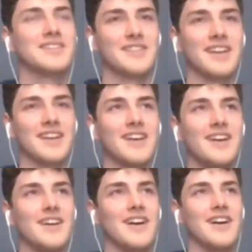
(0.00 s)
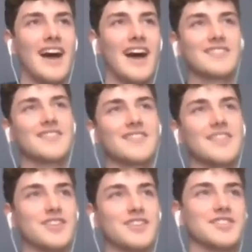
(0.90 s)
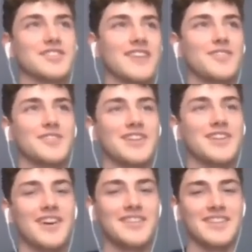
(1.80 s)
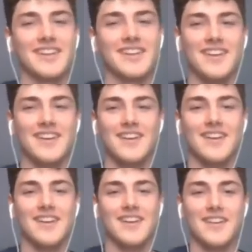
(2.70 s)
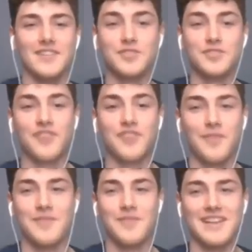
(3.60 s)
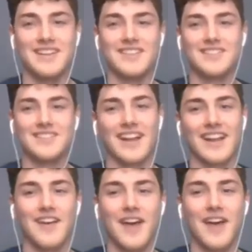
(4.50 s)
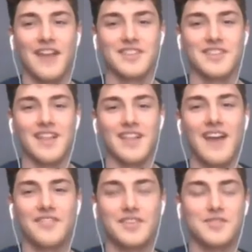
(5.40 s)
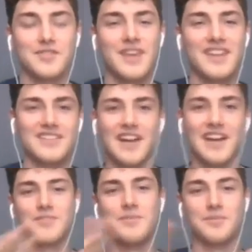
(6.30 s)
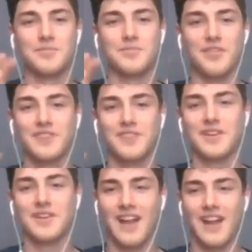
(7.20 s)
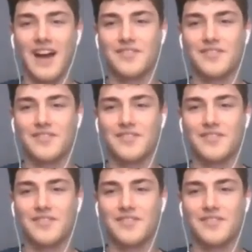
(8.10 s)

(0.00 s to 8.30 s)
like, "I actually look just like Luka Doncic. You should follow me check it out after this live because you can't check other people's profiles while you're live,